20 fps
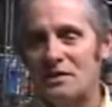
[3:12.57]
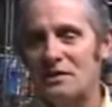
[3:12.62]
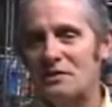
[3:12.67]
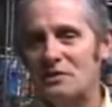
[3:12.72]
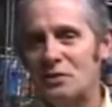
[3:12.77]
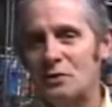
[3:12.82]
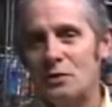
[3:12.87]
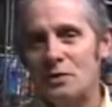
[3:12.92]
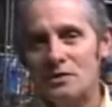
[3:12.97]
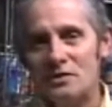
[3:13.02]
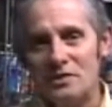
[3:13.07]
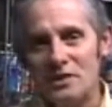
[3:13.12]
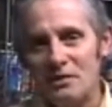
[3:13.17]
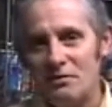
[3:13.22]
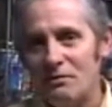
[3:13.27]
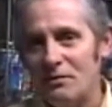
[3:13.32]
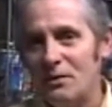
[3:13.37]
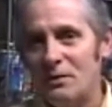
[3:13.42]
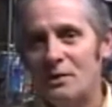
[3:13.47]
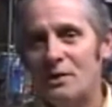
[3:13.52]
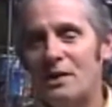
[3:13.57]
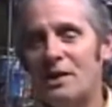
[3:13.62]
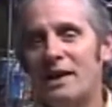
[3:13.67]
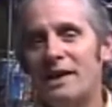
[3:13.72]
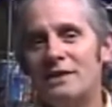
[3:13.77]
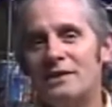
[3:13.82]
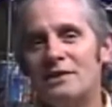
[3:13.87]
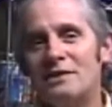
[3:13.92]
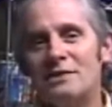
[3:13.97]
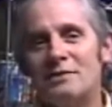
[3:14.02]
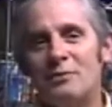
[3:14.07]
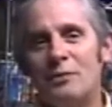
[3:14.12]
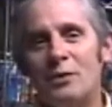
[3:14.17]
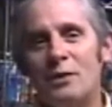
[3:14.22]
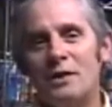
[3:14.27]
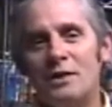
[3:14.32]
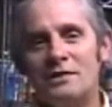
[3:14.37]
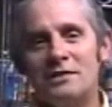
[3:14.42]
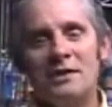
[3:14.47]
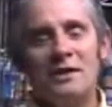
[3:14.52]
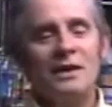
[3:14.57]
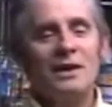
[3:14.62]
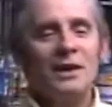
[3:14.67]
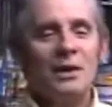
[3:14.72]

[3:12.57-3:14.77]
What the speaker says: The schools did food collections for us.